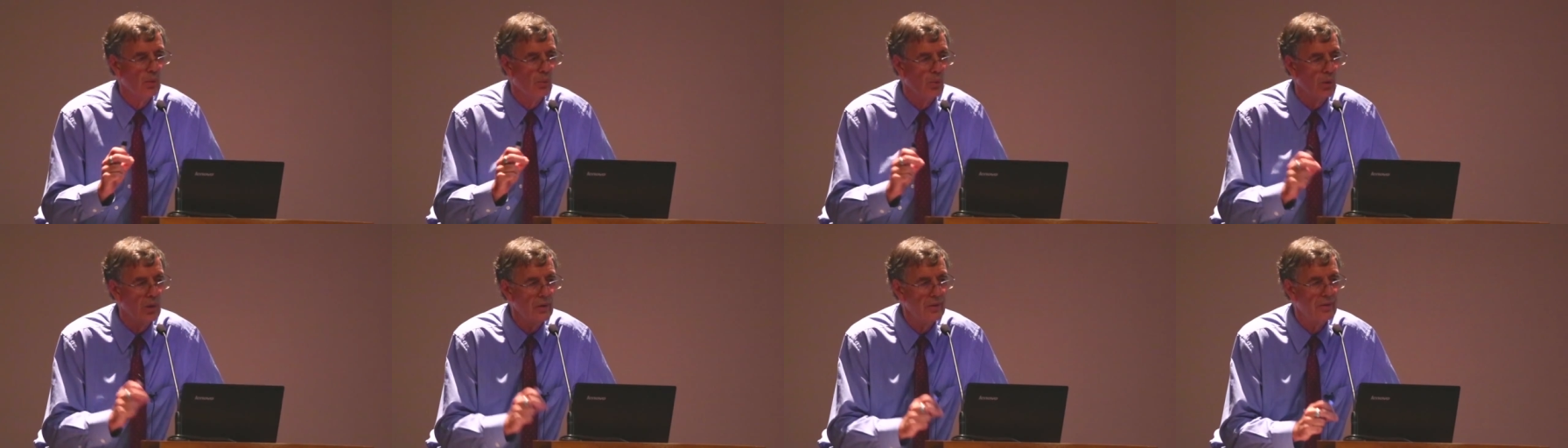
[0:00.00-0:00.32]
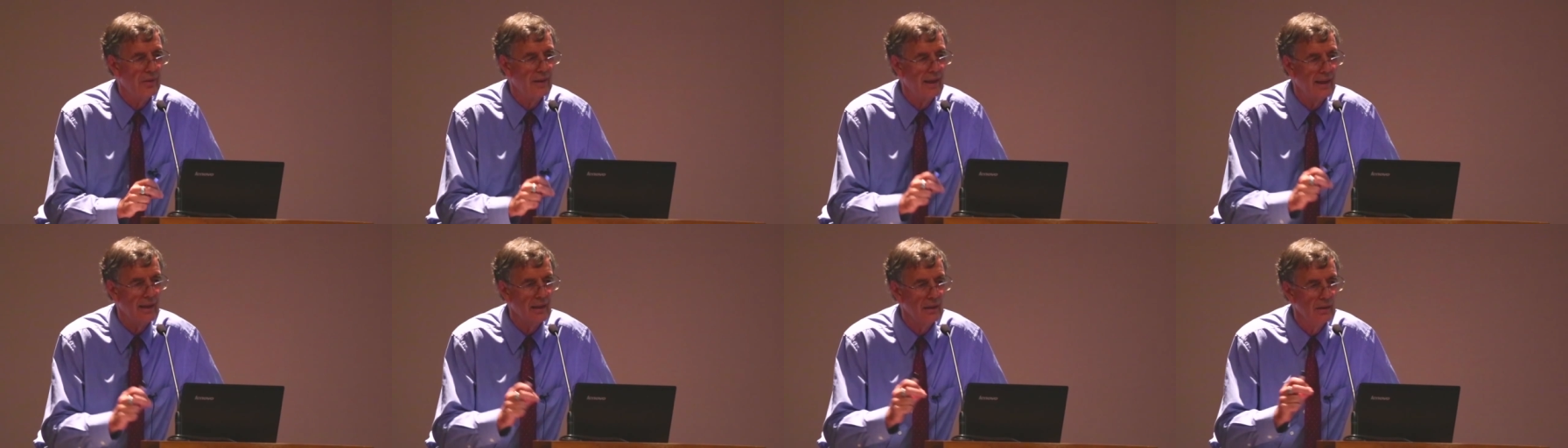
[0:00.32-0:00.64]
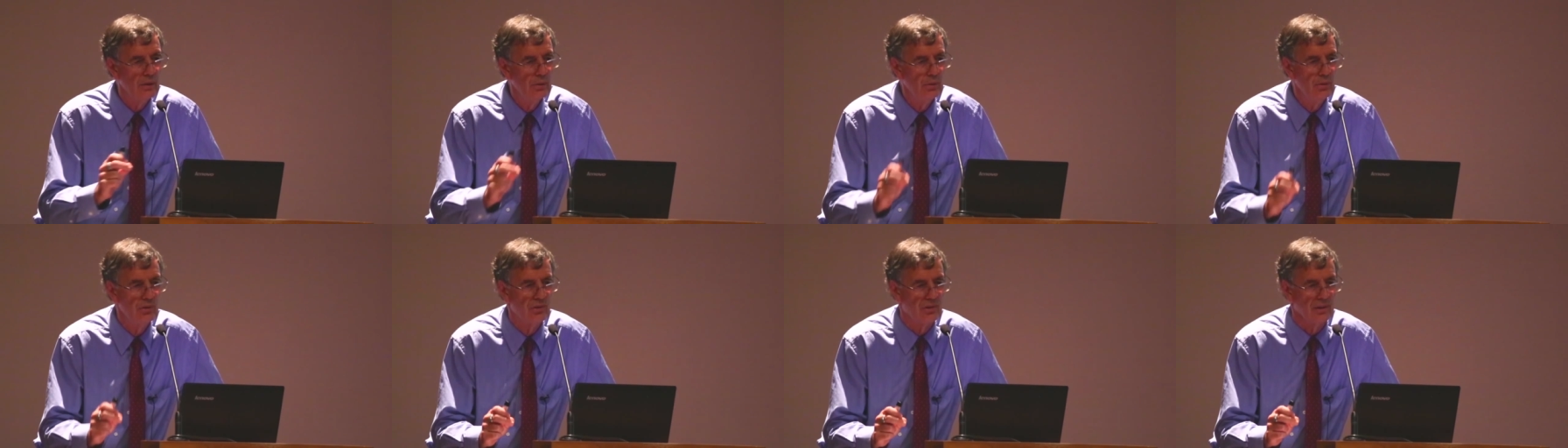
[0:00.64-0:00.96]
what they're
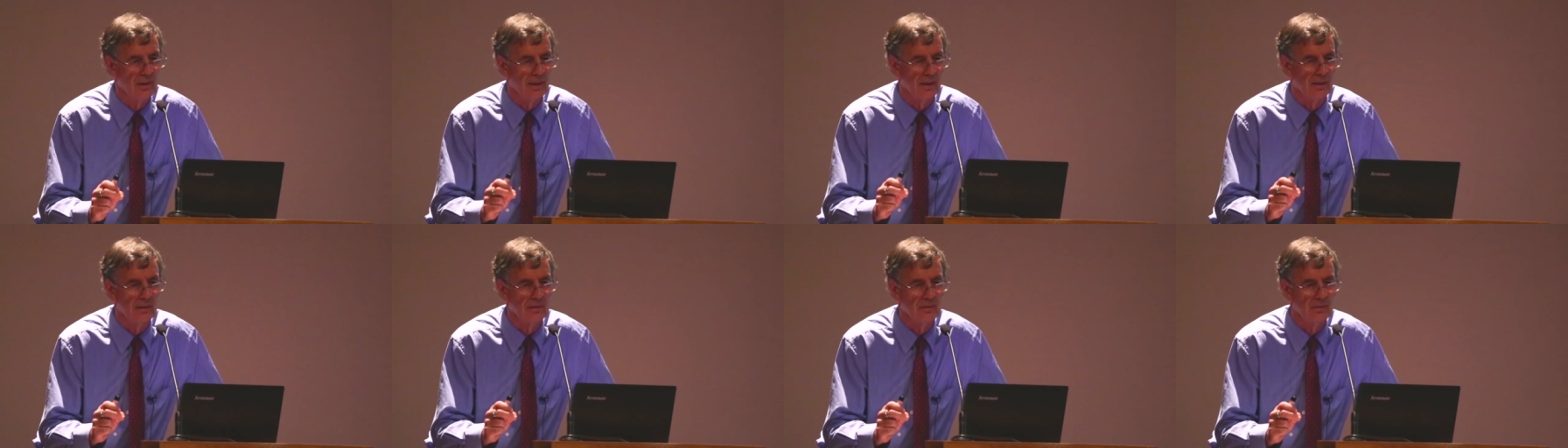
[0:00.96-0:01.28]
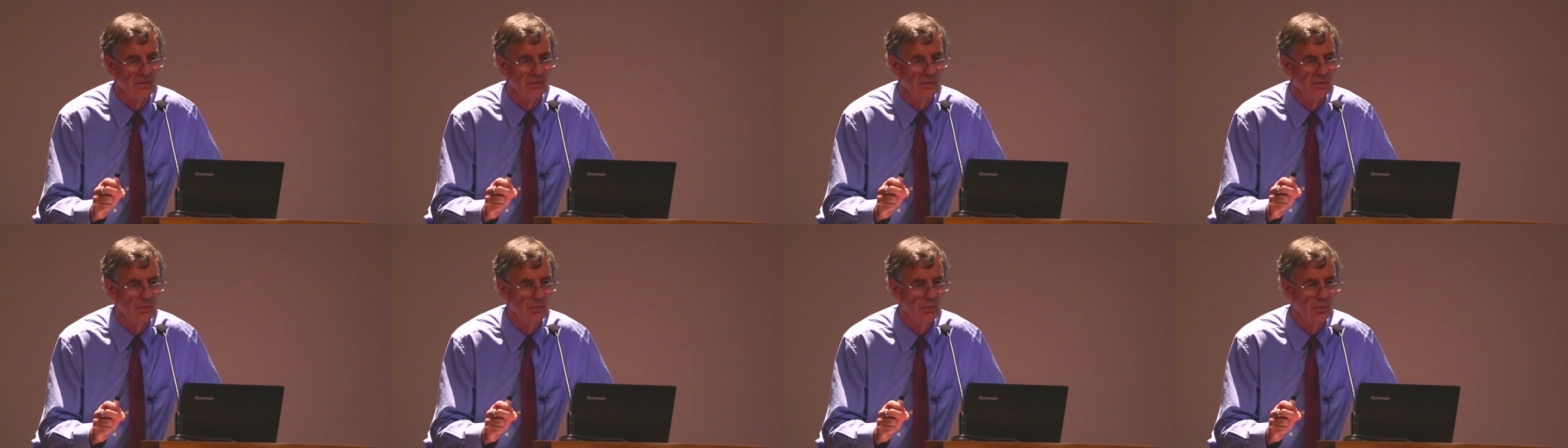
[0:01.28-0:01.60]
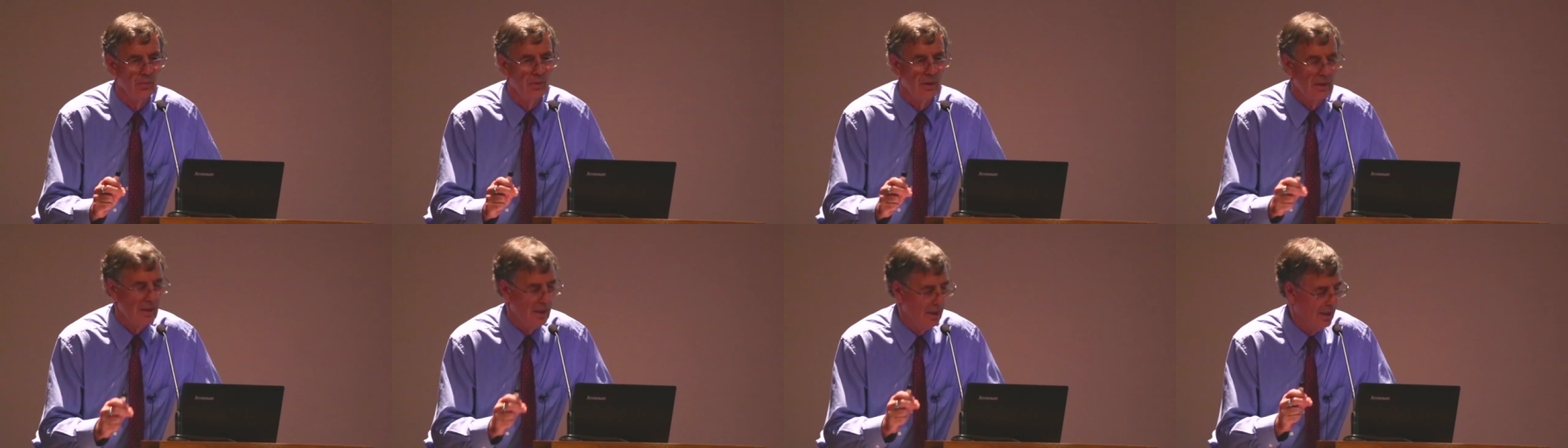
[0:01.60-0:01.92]
losing
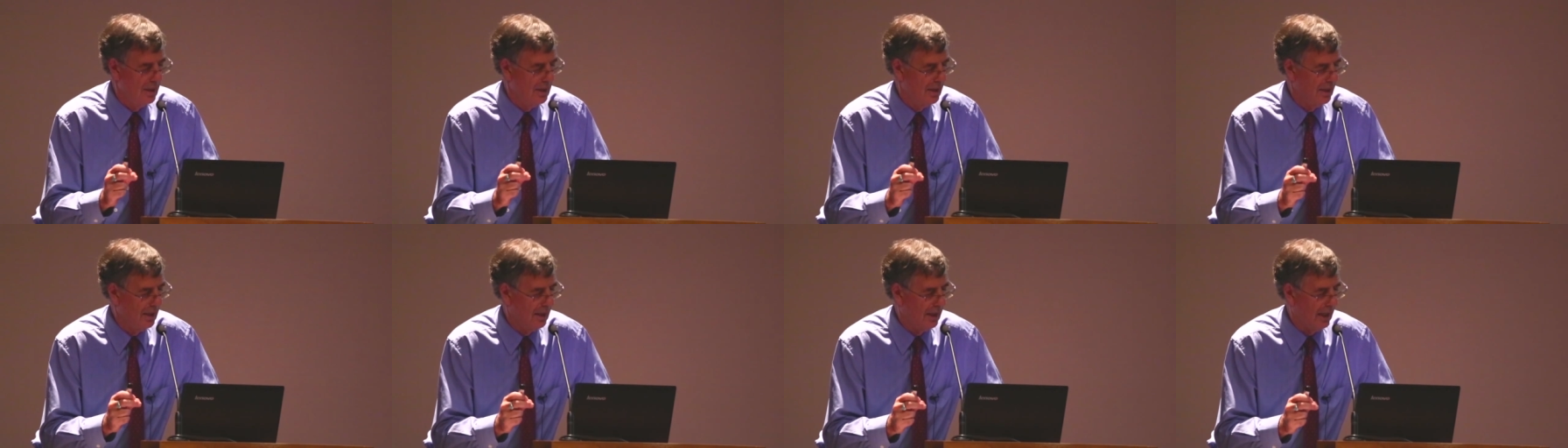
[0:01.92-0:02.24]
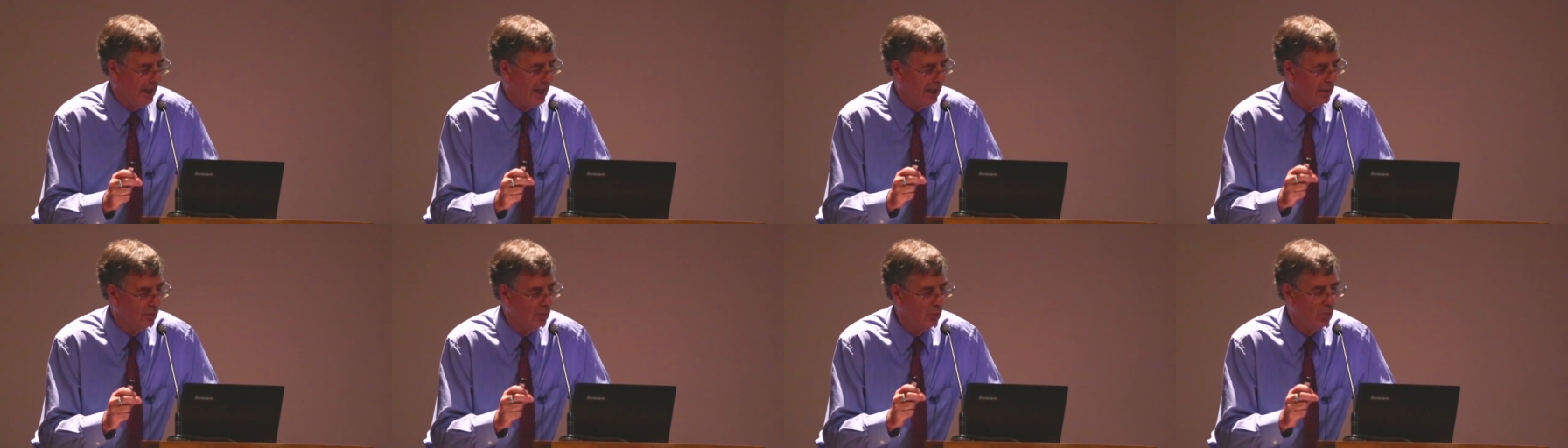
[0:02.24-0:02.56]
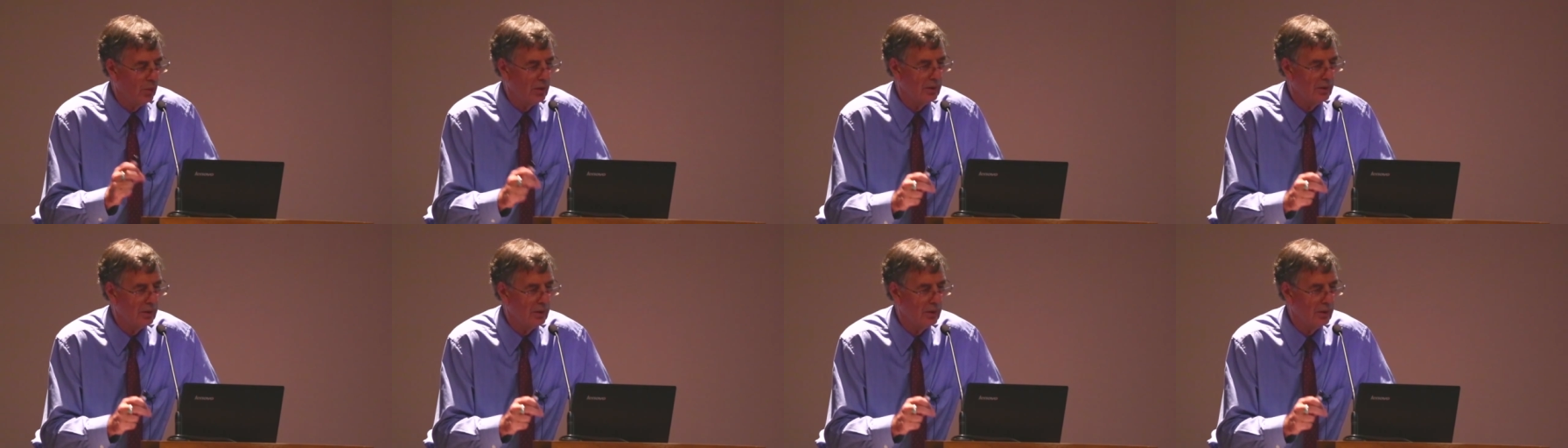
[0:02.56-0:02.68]
and